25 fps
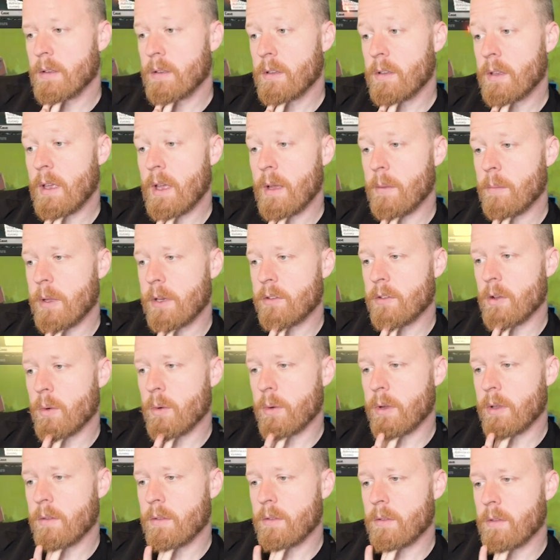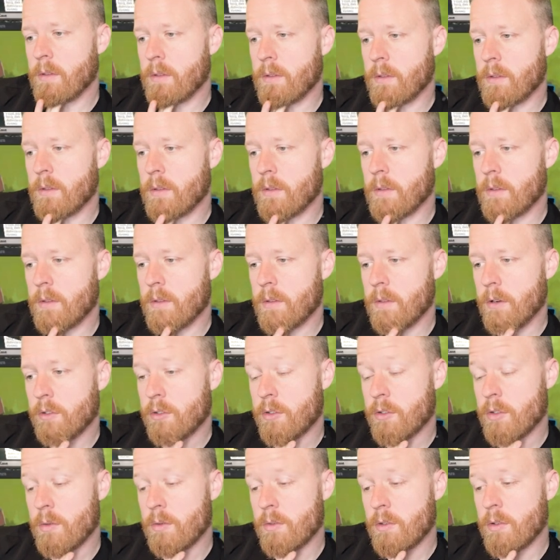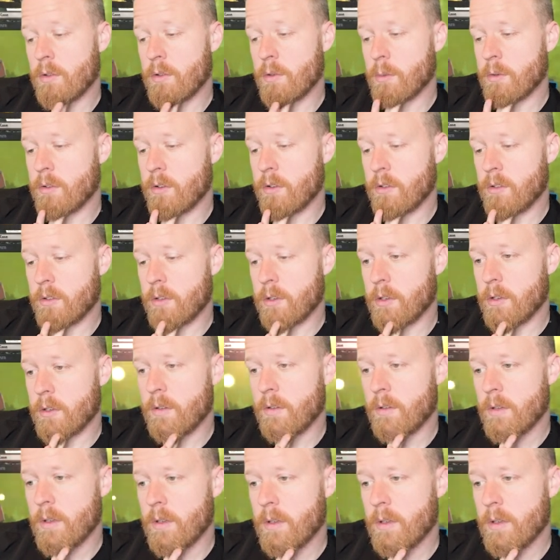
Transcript: Yeah, make tokens. They're 2/2s, which is good.